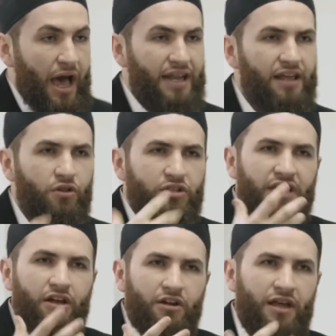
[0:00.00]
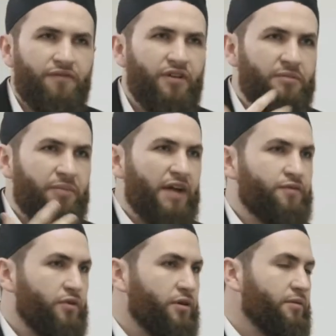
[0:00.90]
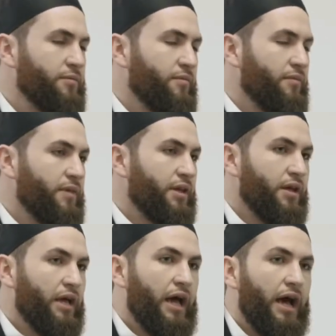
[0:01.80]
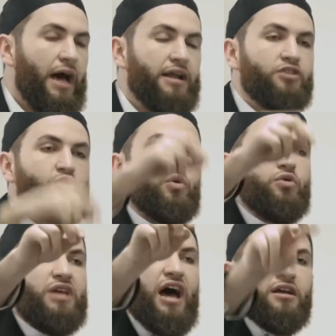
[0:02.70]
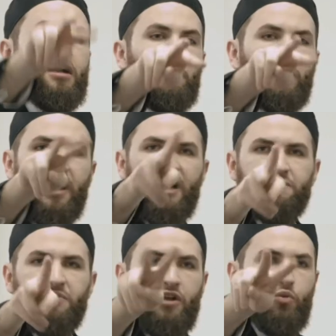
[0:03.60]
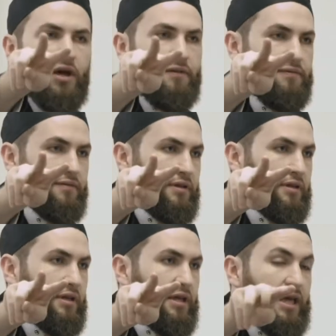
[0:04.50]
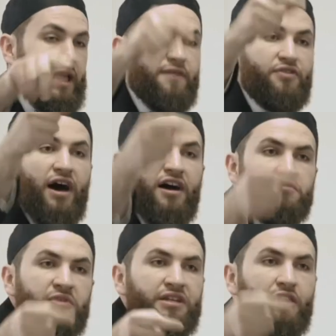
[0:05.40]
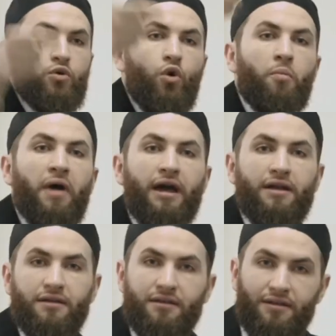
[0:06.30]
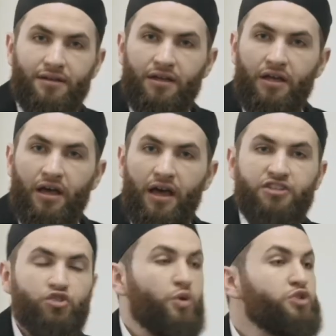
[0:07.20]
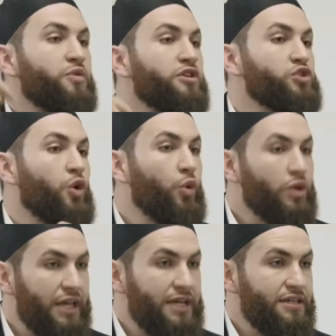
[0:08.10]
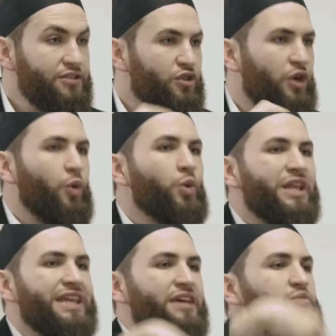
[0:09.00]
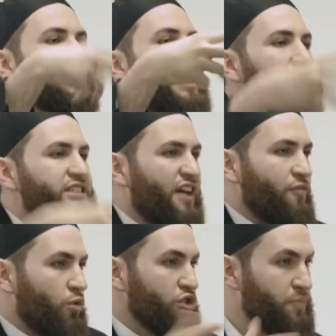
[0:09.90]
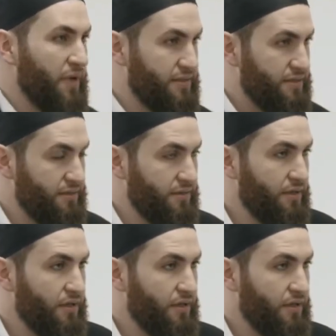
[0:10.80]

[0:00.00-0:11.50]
And I looked at her and I felt bad for her. And I told a couple, a husband and wife, if the husband can go back and switch with this old lady so the old lady can relax and have more space.